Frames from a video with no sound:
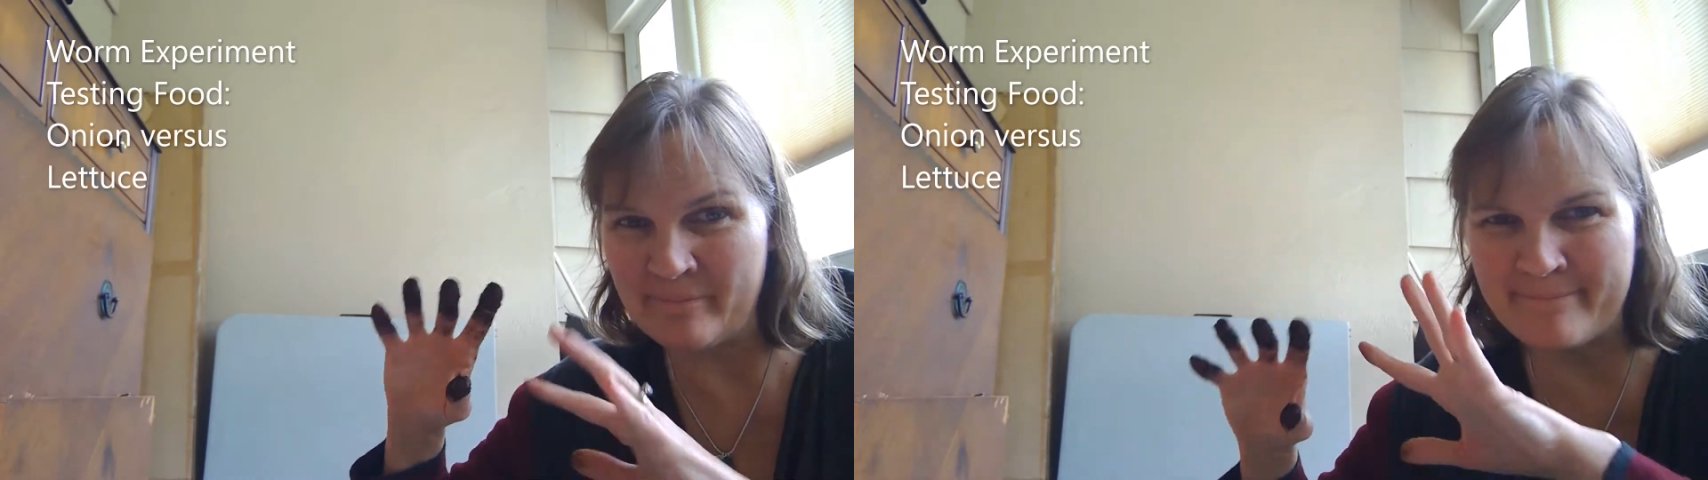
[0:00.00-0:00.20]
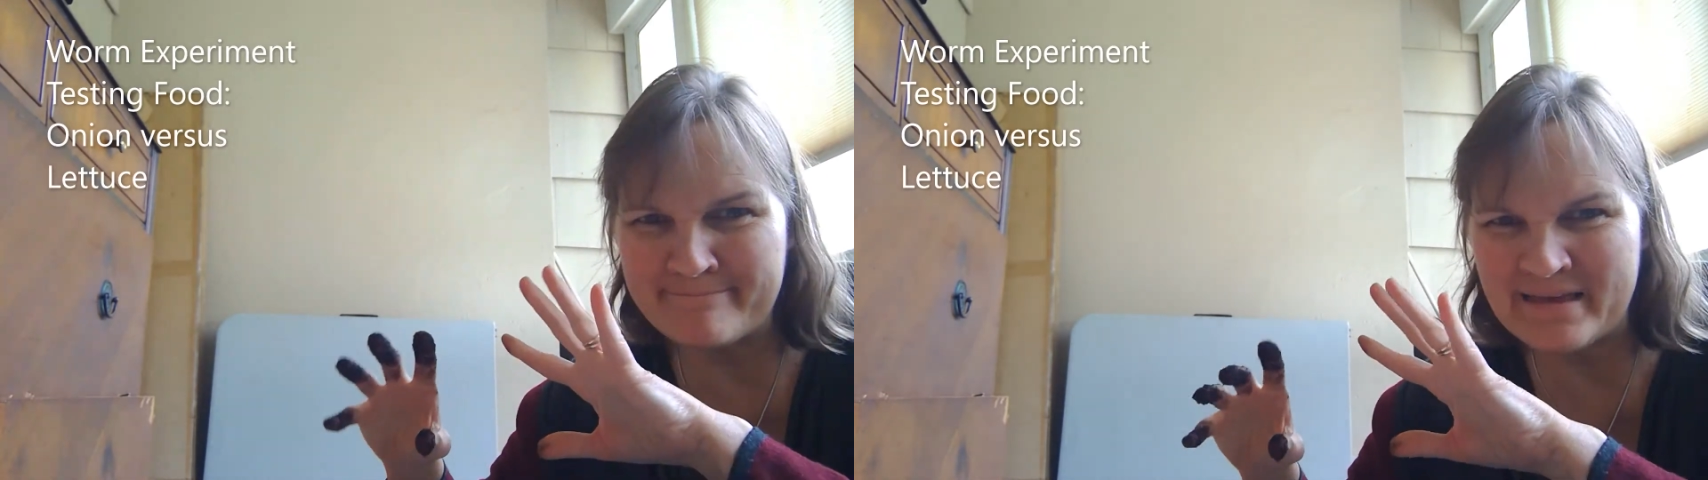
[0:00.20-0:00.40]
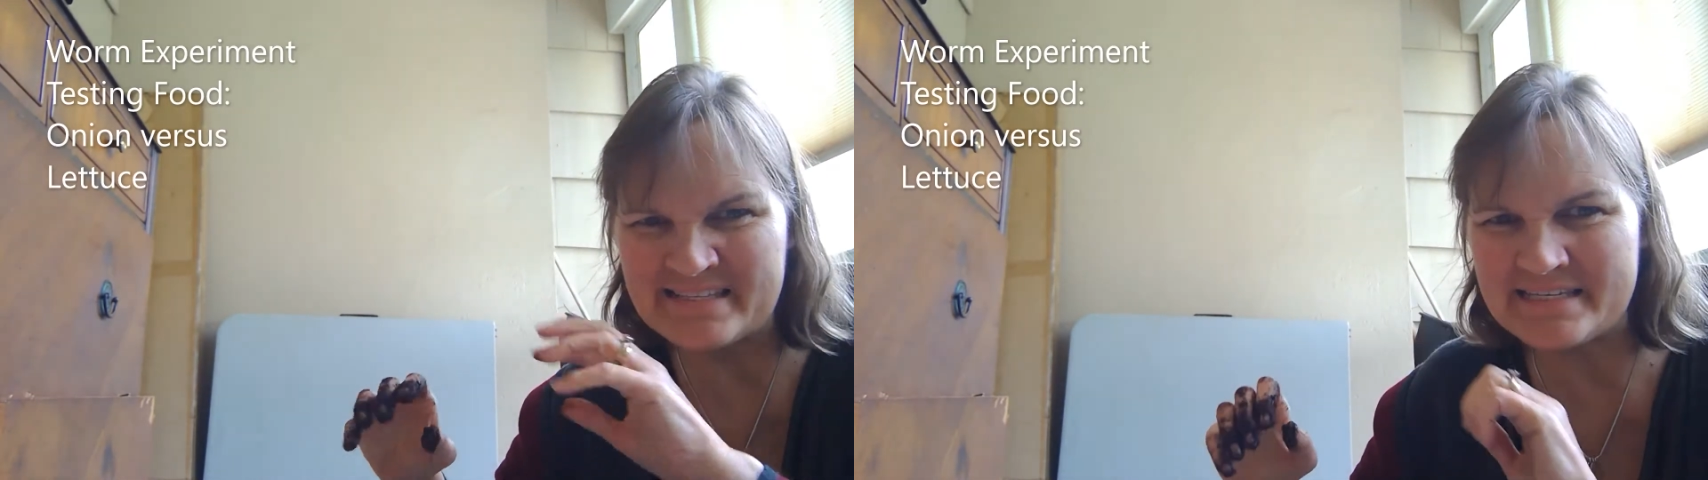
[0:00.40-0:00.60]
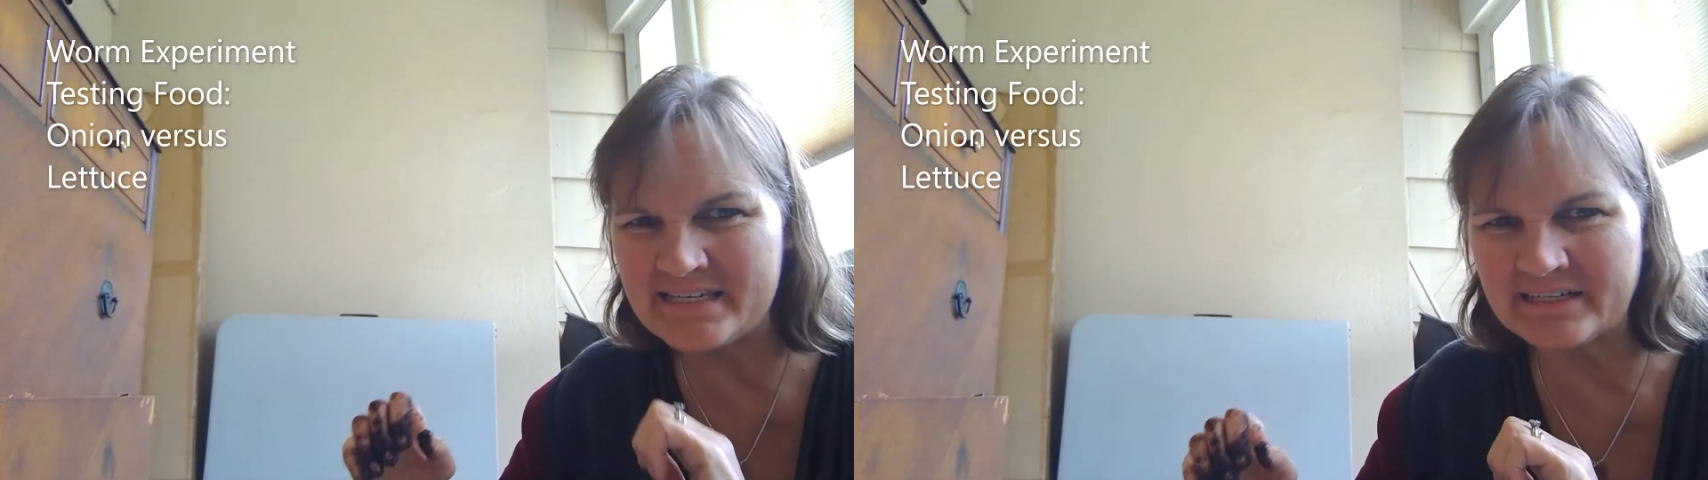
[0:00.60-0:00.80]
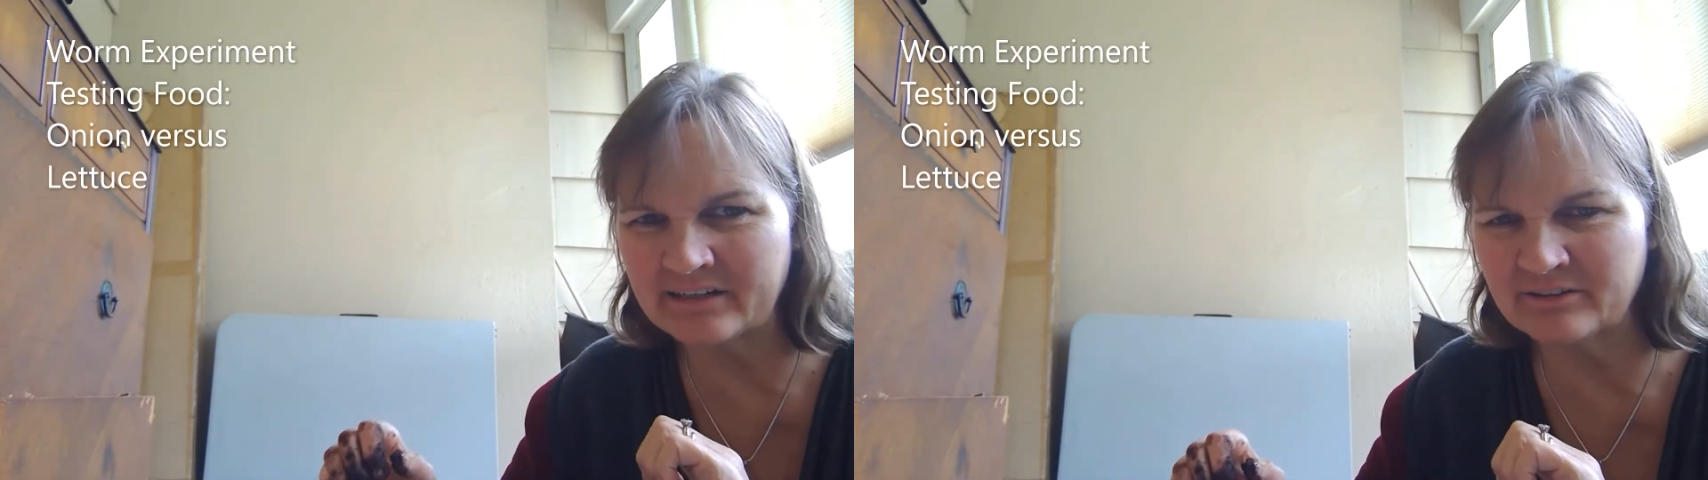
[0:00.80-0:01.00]

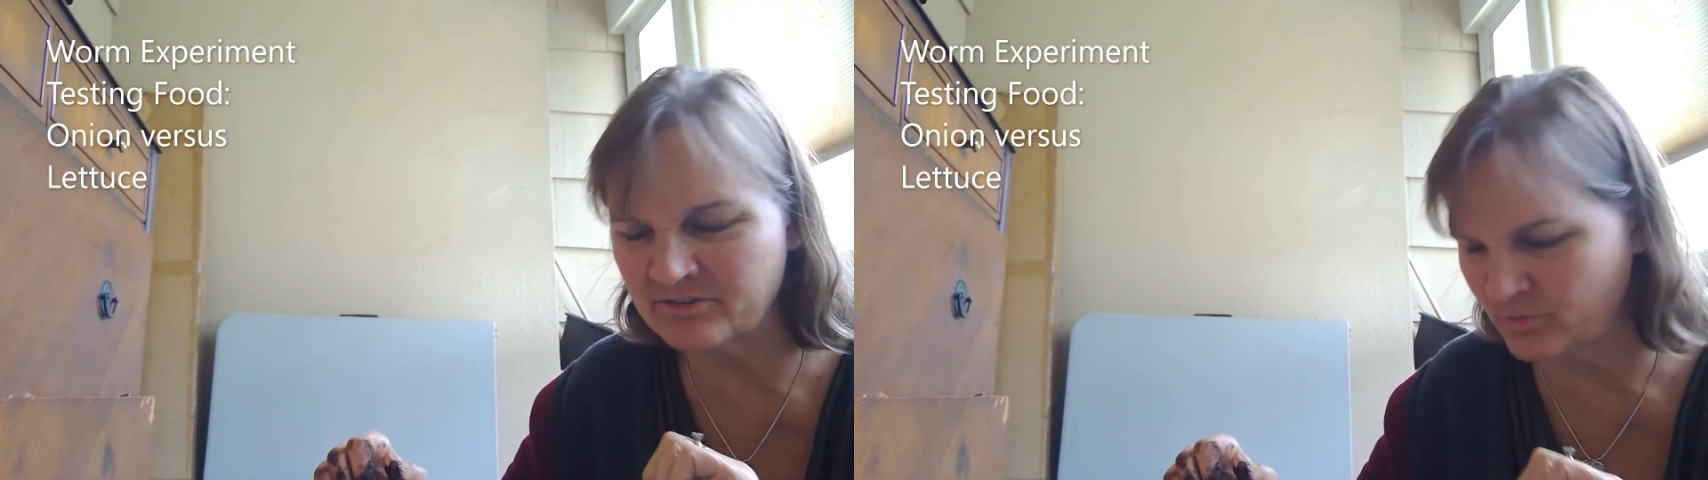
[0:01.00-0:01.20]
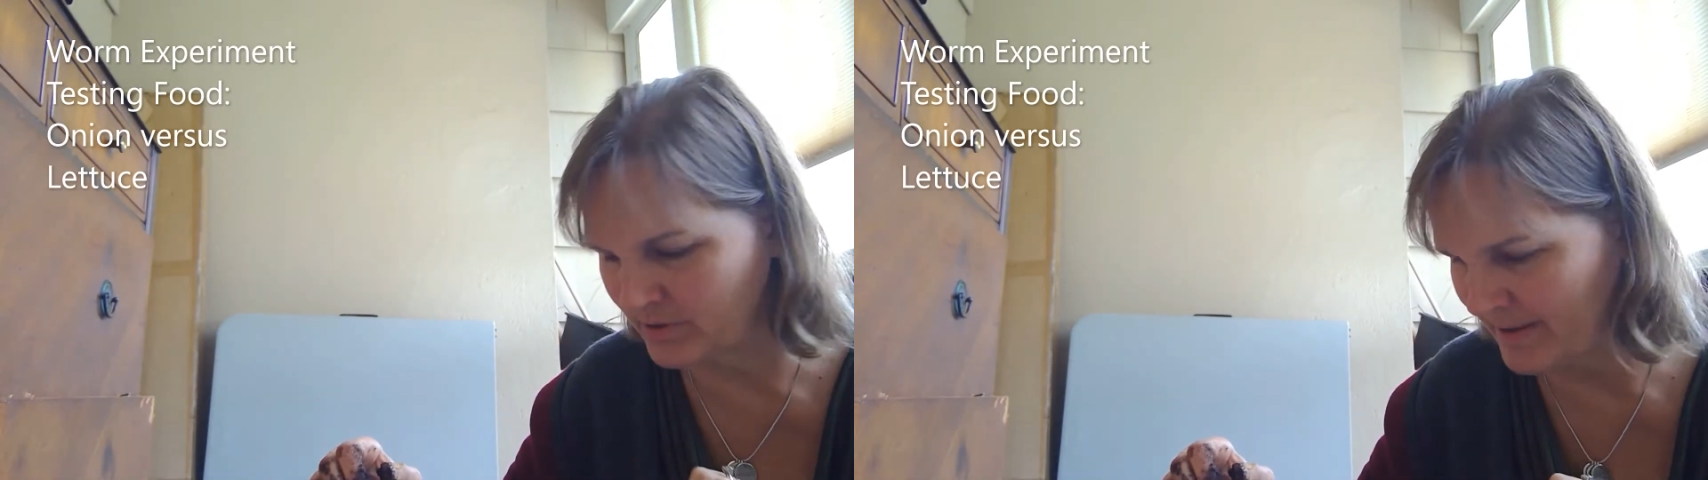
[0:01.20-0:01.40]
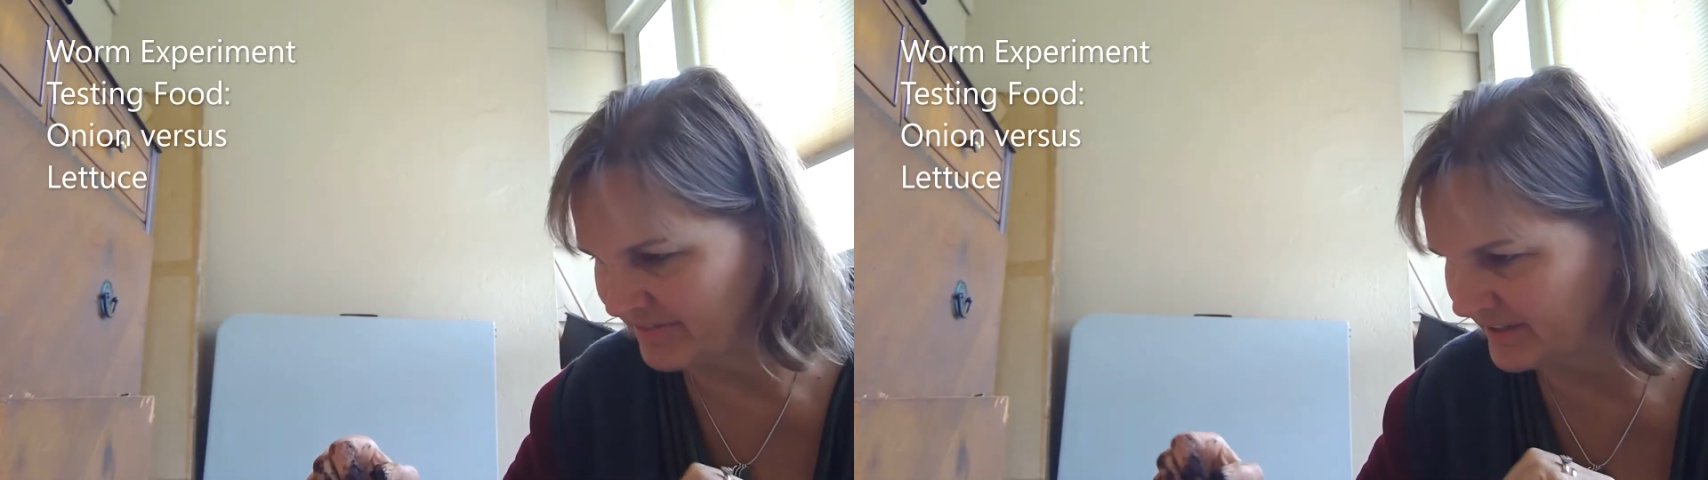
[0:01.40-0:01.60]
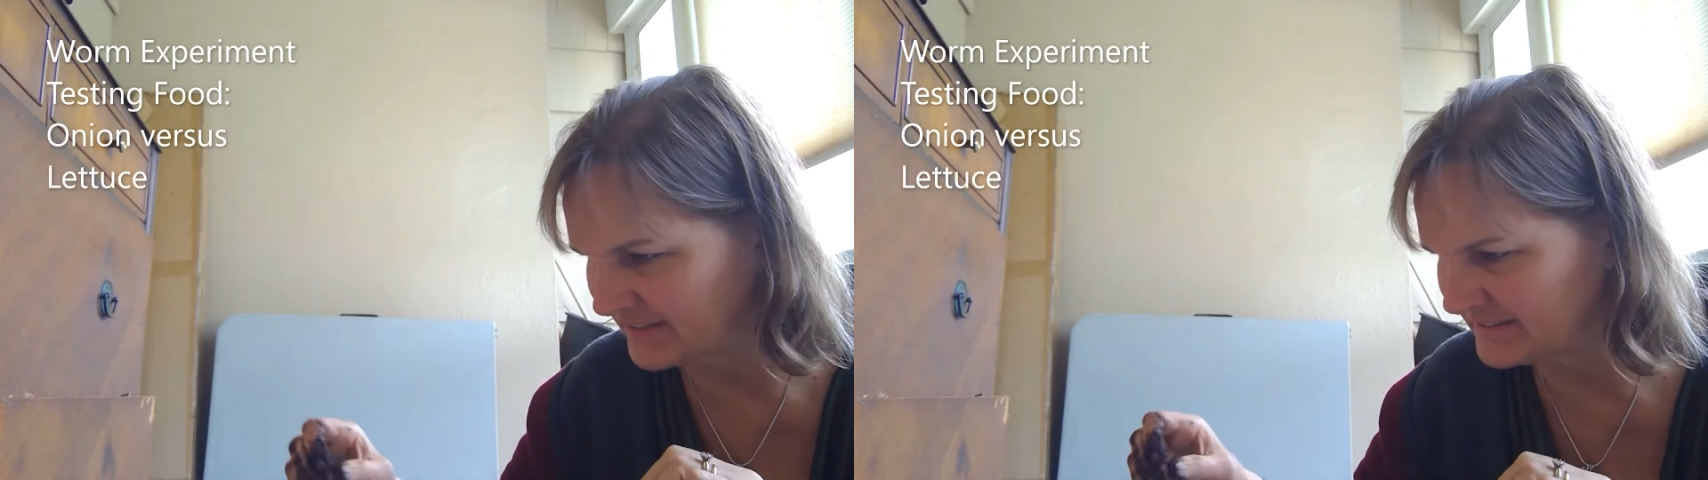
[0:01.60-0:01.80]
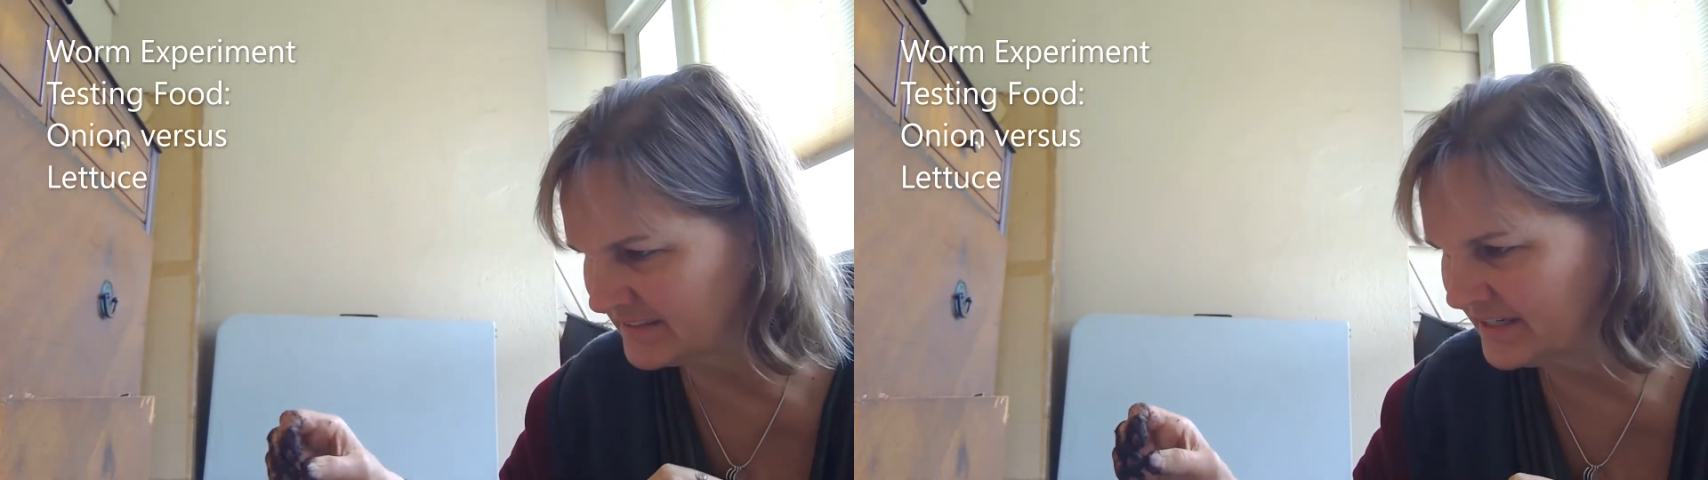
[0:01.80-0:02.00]
messy and I don't have to worry about
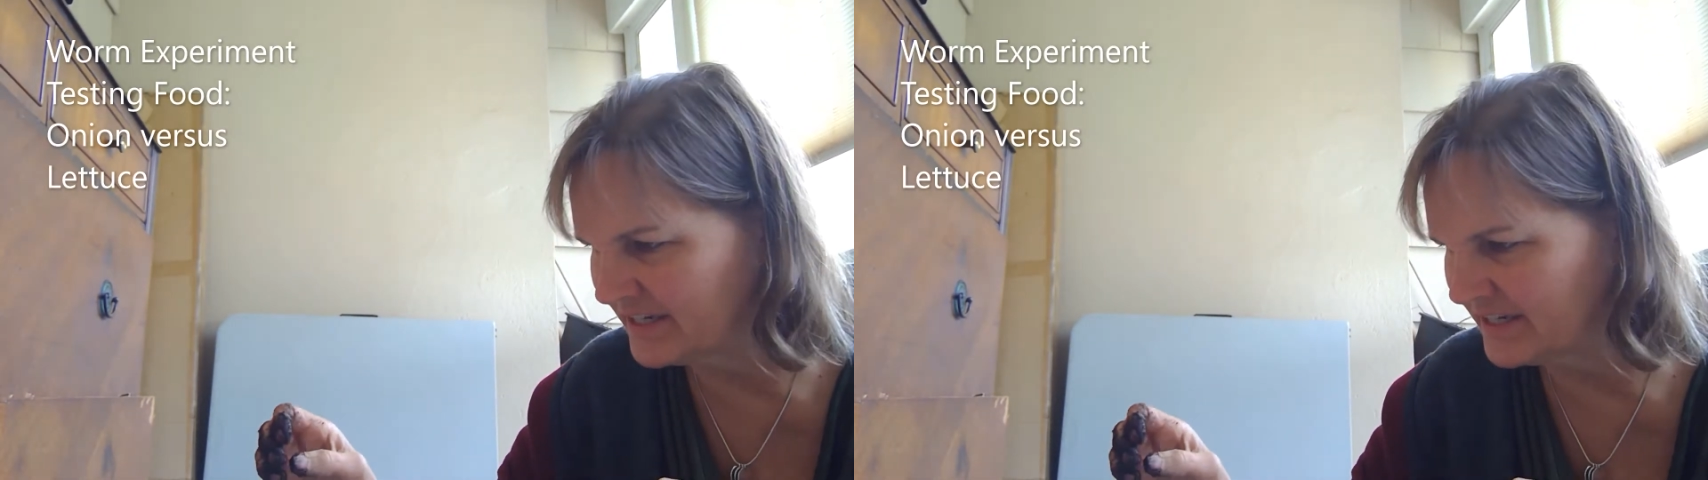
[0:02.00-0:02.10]
things.